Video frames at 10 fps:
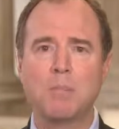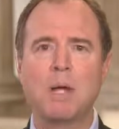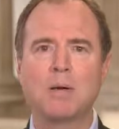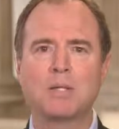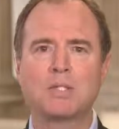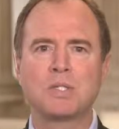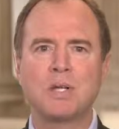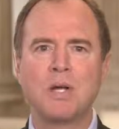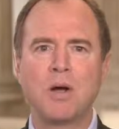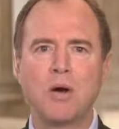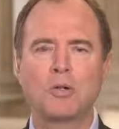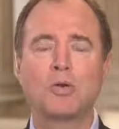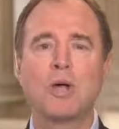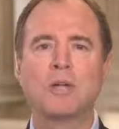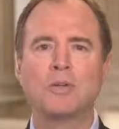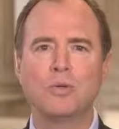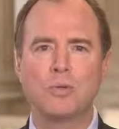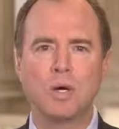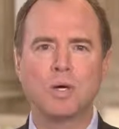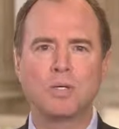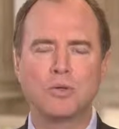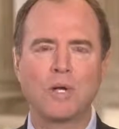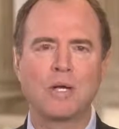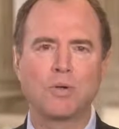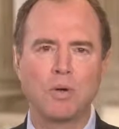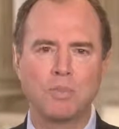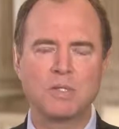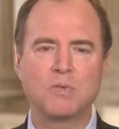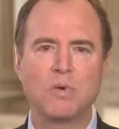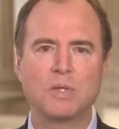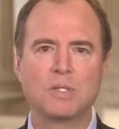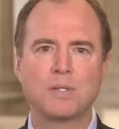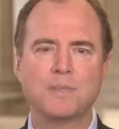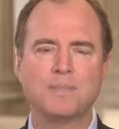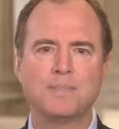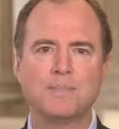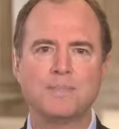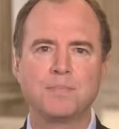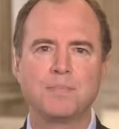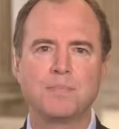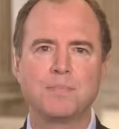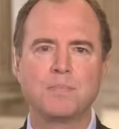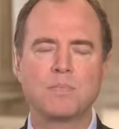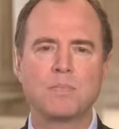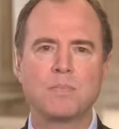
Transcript: merits our trying to train and equip this force. I'm